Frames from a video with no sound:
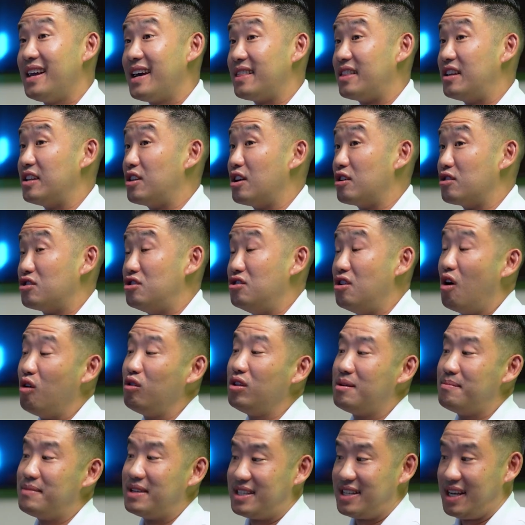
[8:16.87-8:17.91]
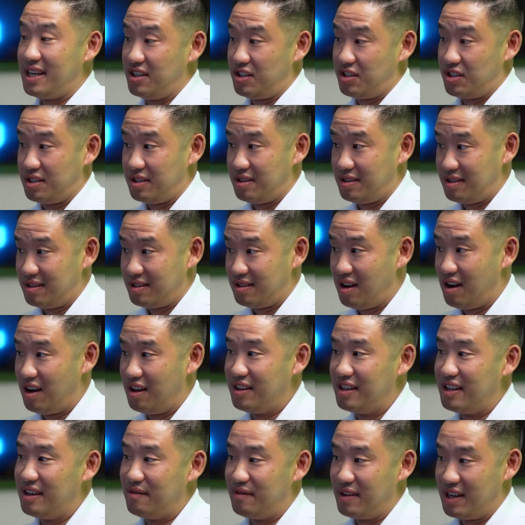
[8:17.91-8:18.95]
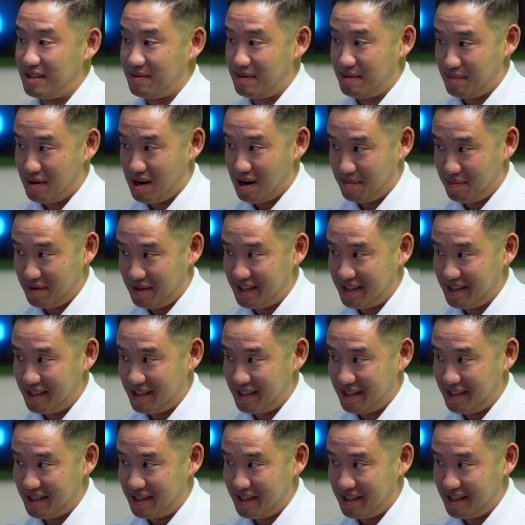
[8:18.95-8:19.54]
Yeah, there's no limitations on the investment properties.